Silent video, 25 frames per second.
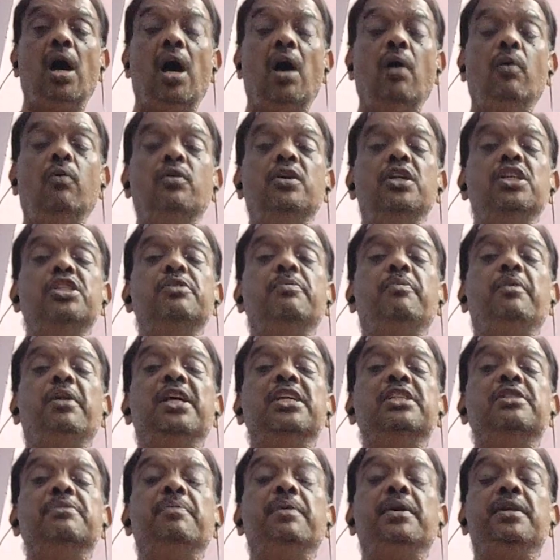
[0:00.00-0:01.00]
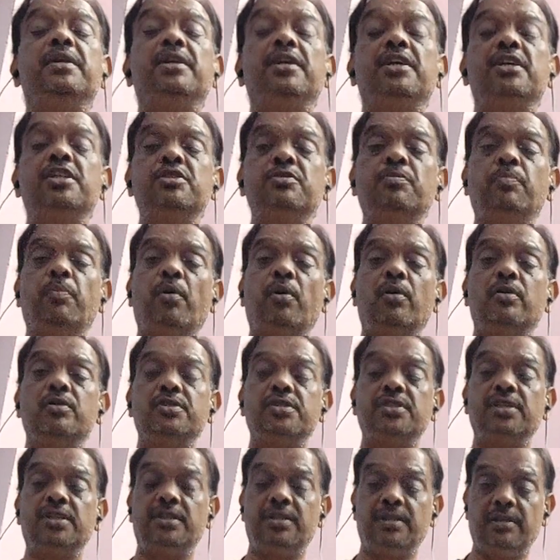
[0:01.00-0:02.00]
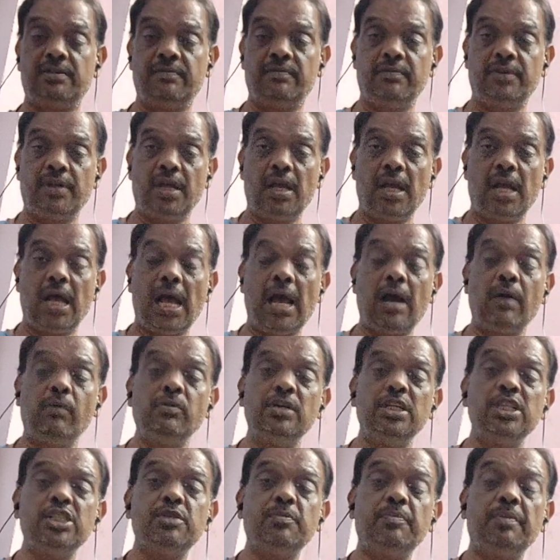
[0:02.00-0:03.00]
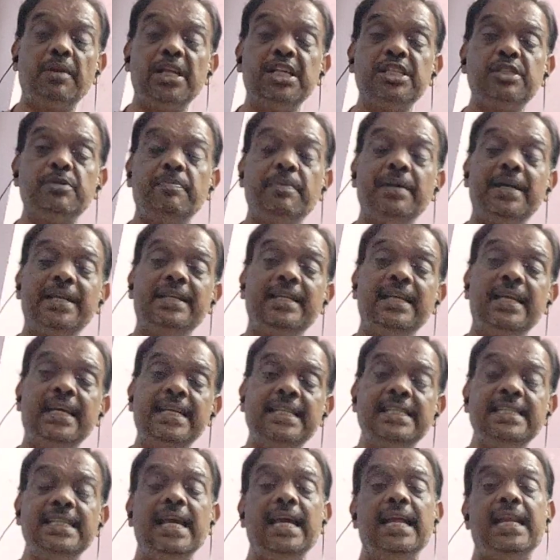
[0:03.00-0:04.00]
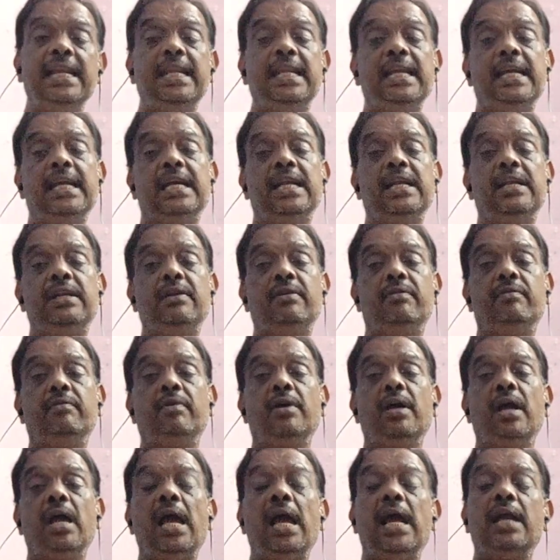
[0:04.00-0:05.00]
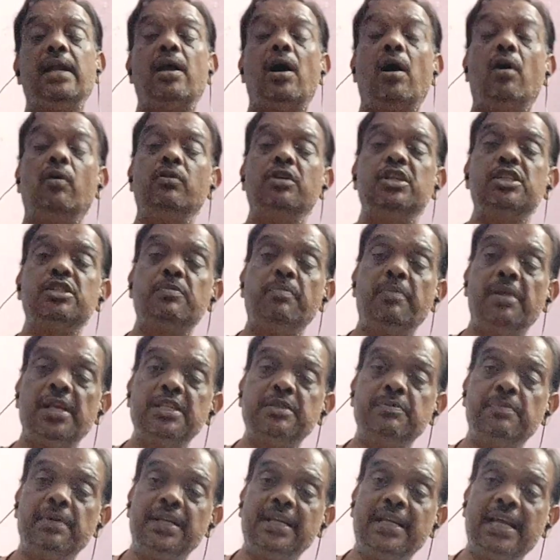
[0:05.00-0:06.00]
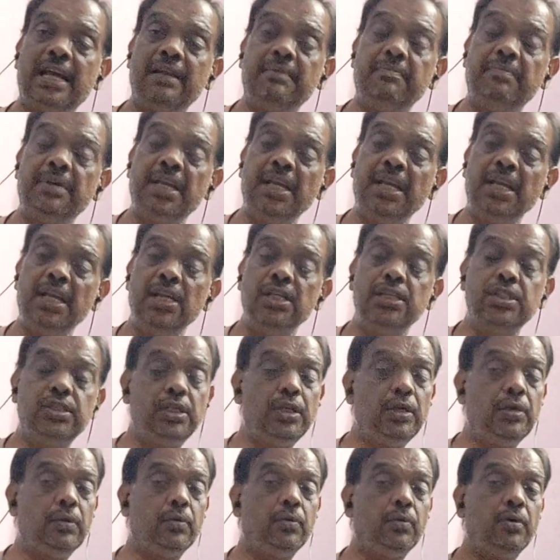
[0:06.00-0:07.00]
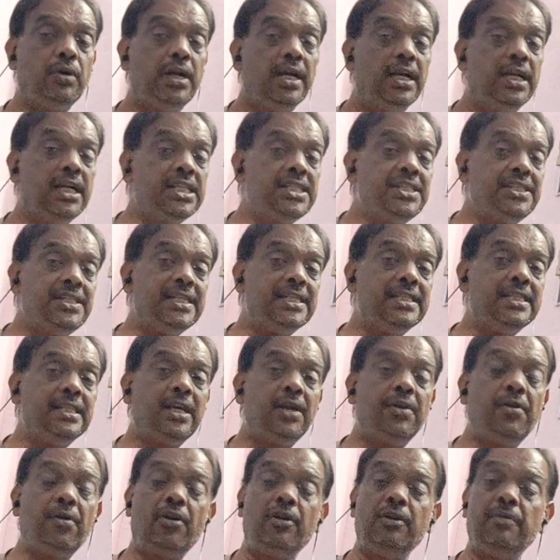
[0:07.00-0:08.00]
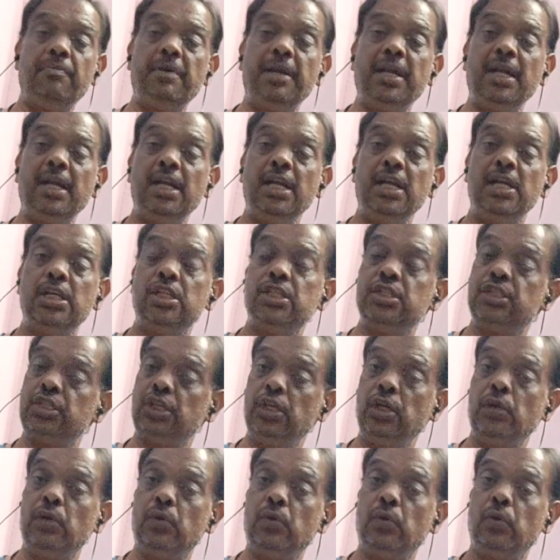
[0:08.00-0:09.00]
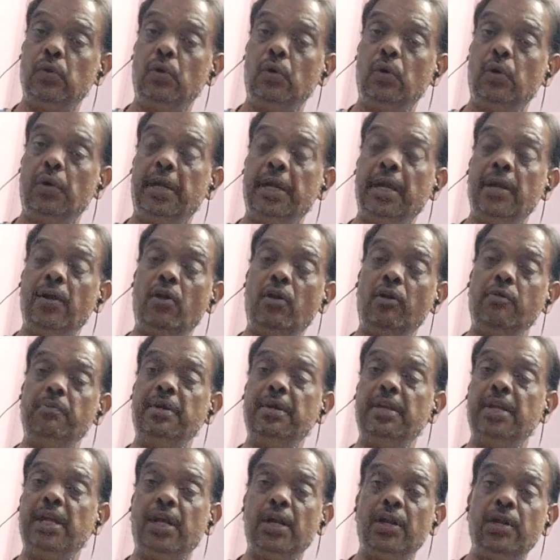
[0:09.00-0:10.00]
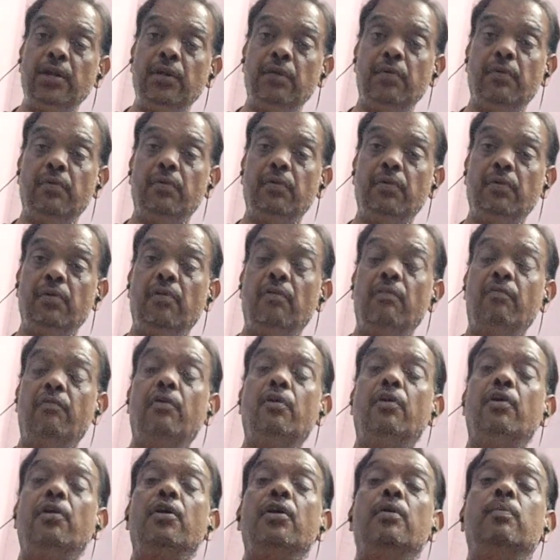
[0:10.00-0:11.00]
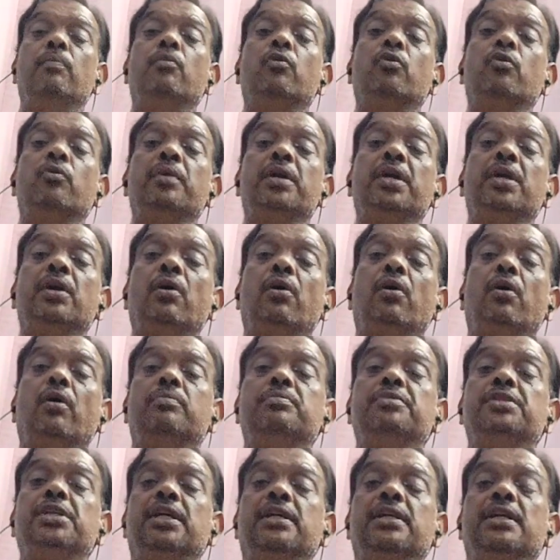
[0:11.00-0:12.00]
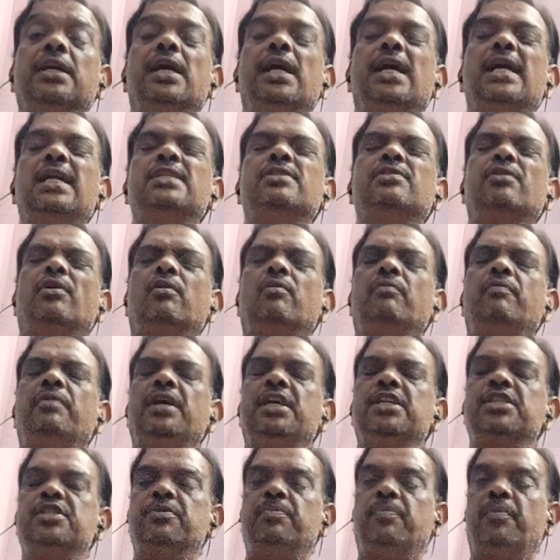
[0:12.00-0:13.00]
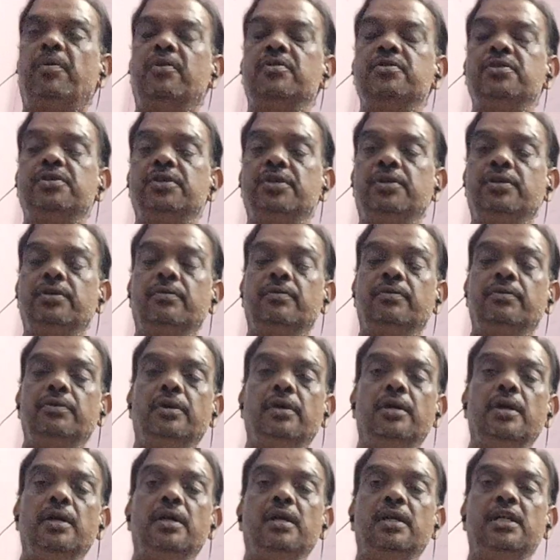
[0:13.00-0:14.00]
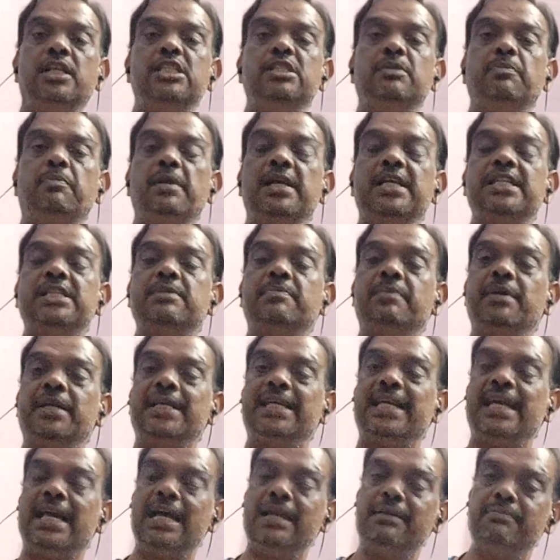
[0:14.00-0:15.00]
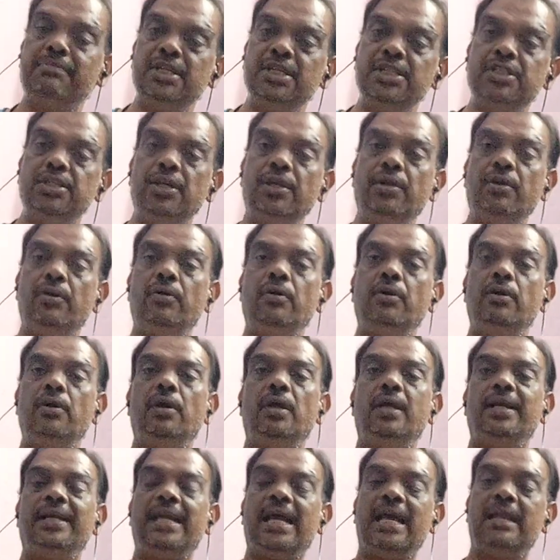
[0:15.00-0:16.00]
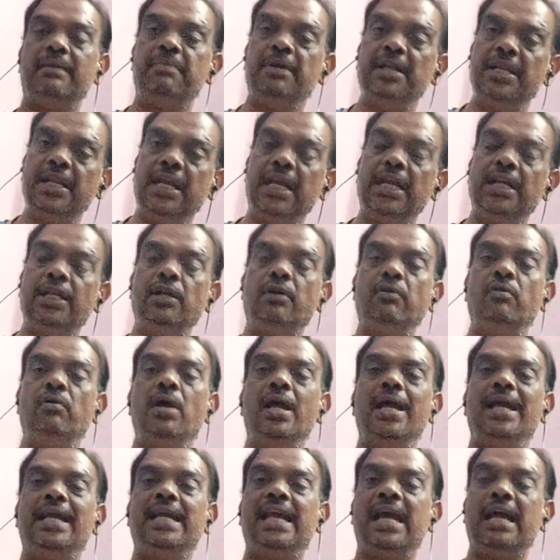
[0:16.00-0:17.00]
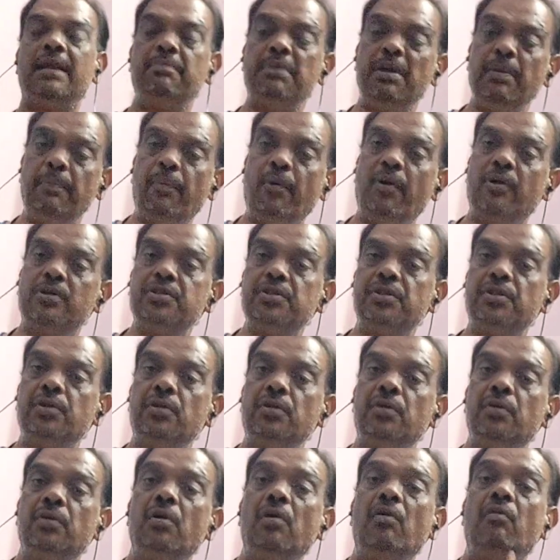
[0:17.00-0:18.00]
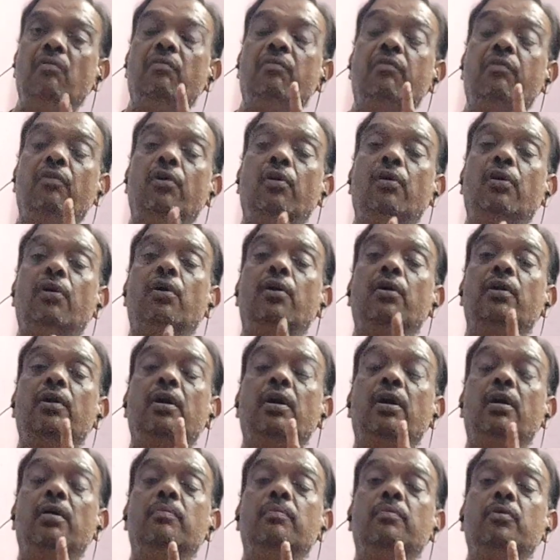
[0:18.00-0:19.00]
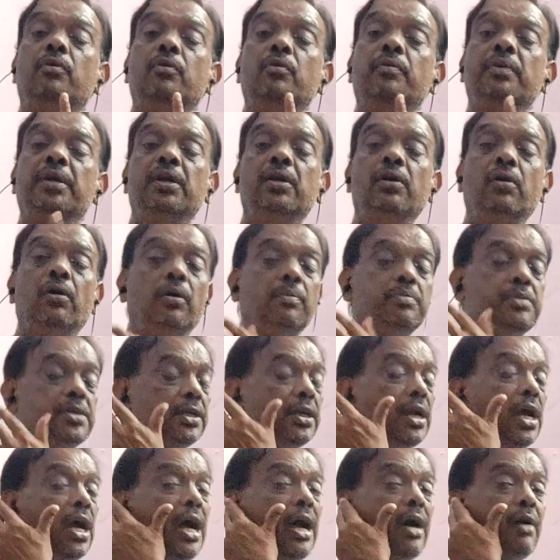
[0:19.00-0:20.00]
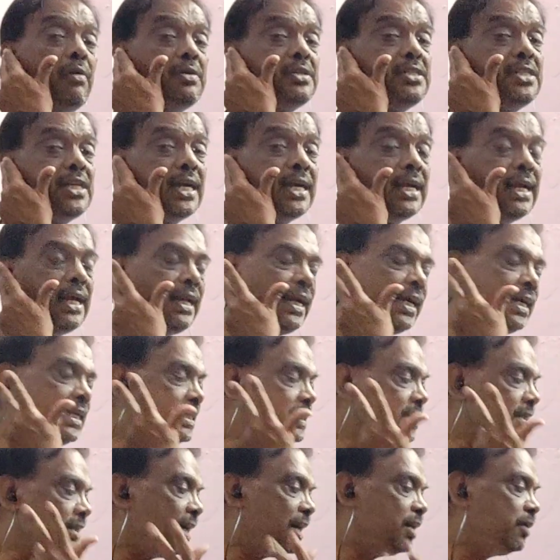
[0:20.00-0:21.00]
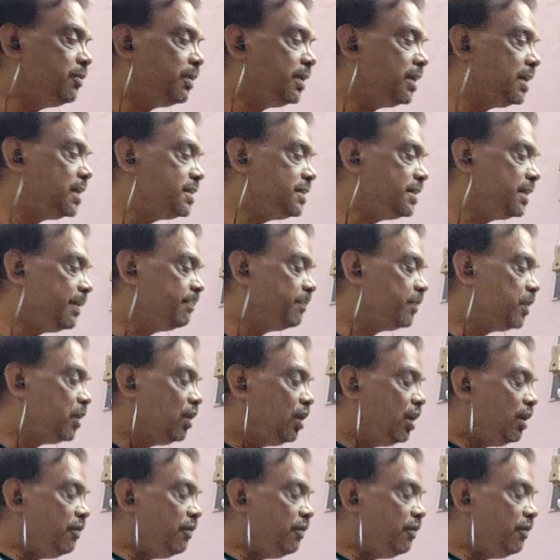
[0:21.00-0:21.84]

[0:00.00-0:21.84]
How displacement is positive? How displacement is negative? And how displacement can be zero? Distance cannot be zero, cannot be negative. For a moving object, it is always positive. Displacement can be zero, can be negative, can be positive for a moving object. How is that? Let us try to understand.